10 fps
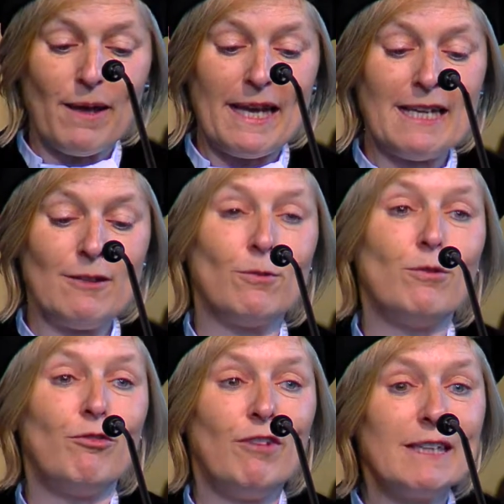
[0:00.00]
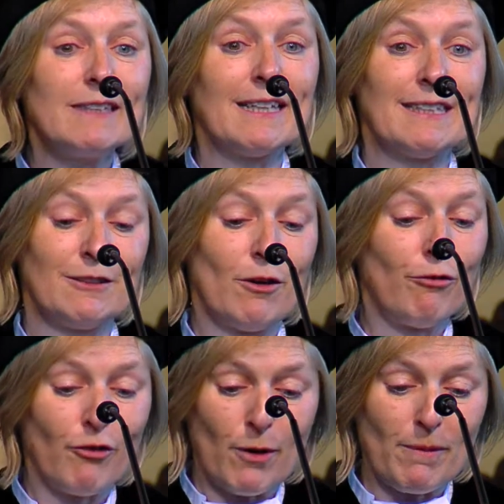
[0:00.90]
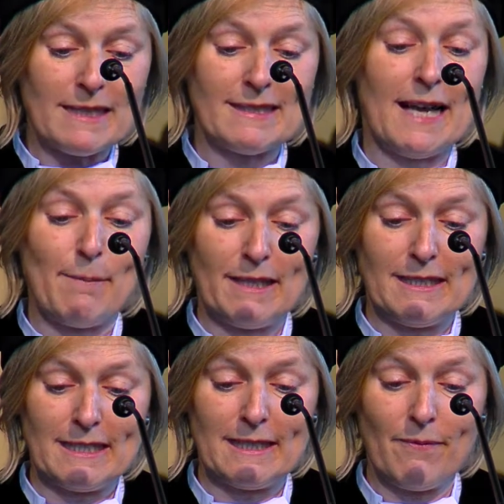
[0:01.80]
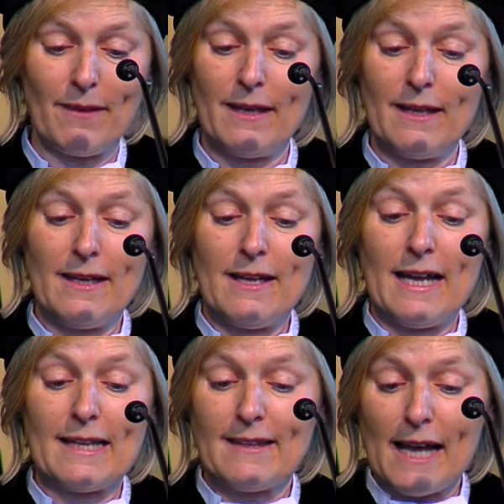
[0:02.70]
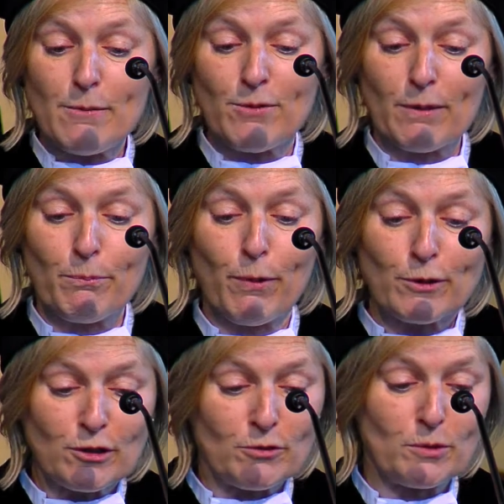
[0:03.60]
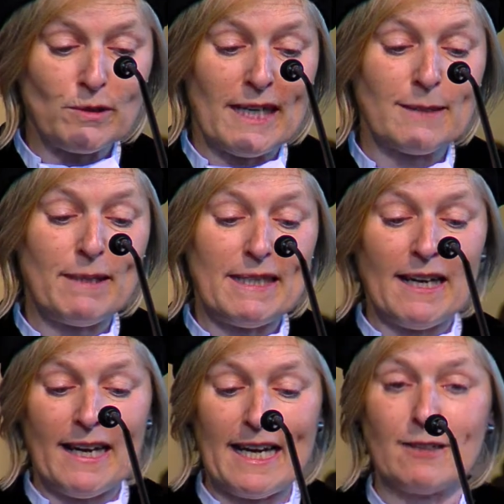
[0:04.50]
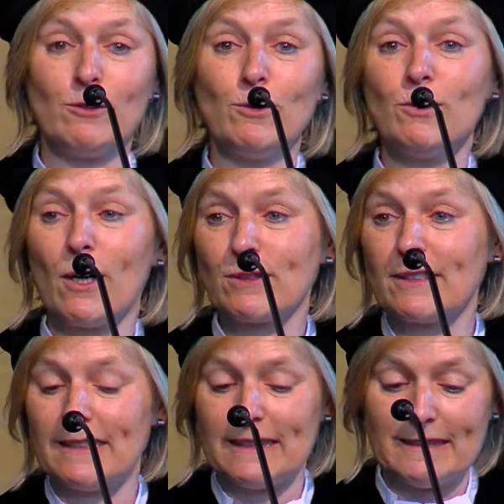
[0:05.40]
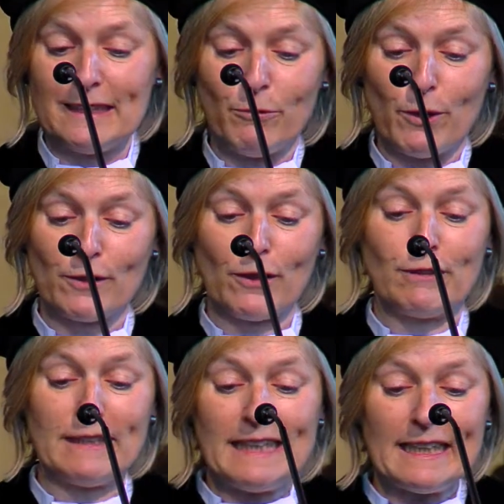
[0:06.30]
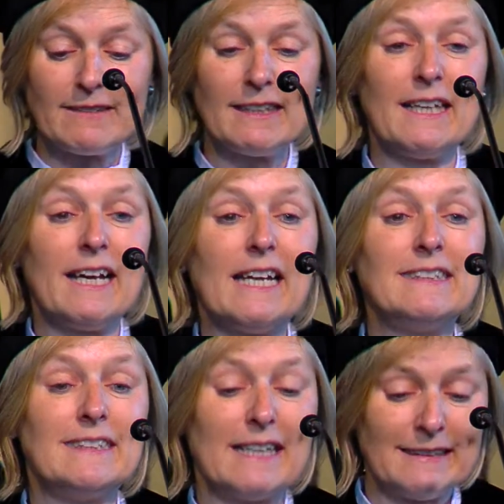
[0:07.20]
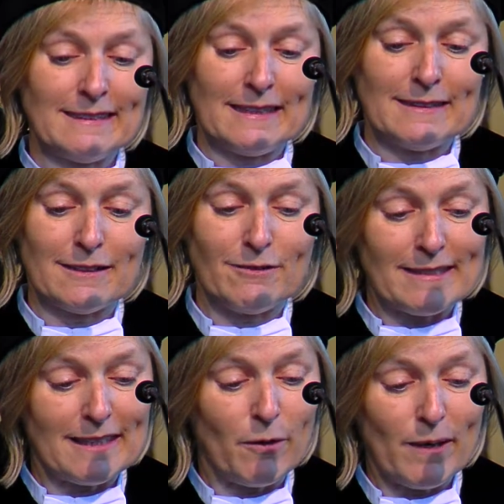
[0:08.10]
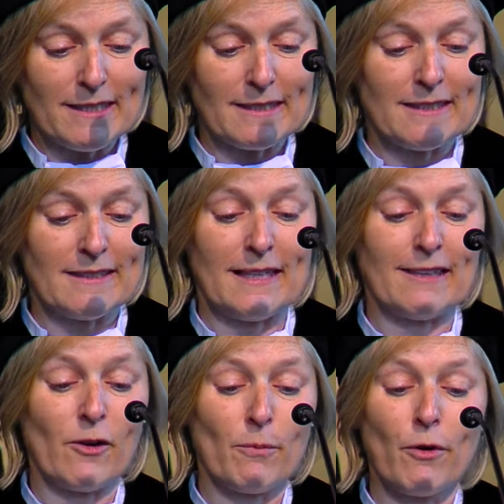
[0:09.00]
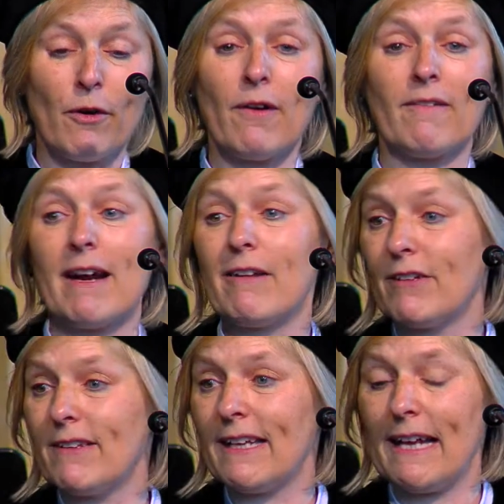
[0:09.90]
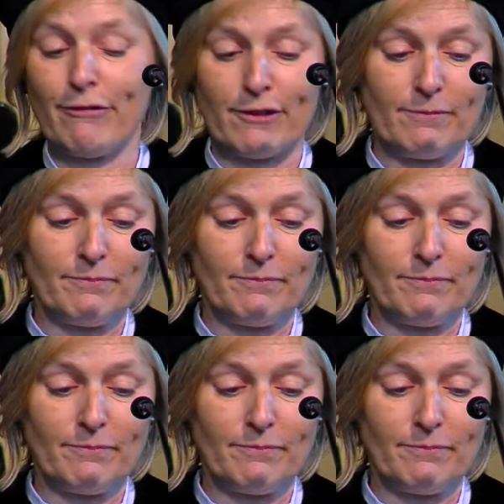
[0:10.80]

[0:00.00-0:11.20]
way to a field that is now firmly established. At times when PostRoot has been declared the 2016 word of the year, SES is addressing questions that are more relevant than ever.